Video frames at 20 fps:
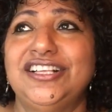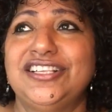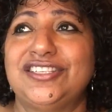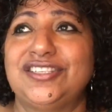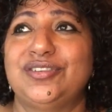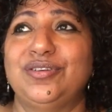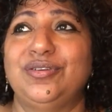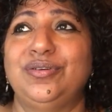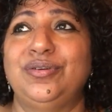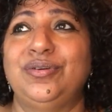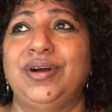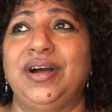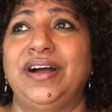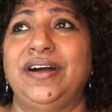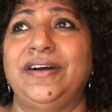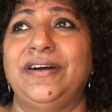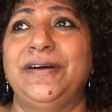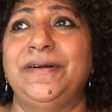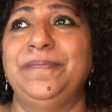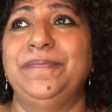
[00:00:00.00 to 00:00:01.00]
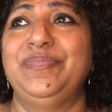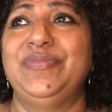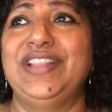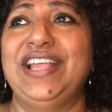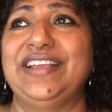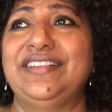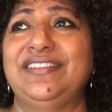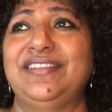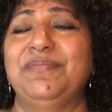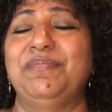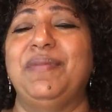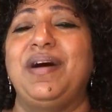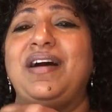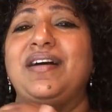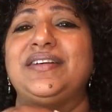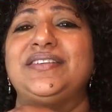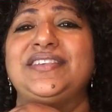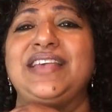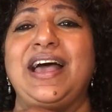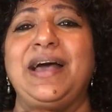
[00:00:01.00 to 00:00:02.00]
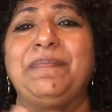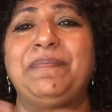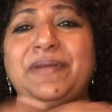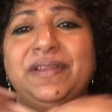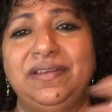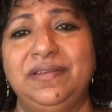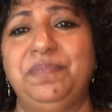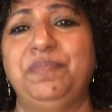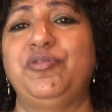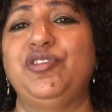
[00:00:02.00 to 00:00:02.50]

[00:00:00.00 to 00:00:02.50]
so um, like the marks happened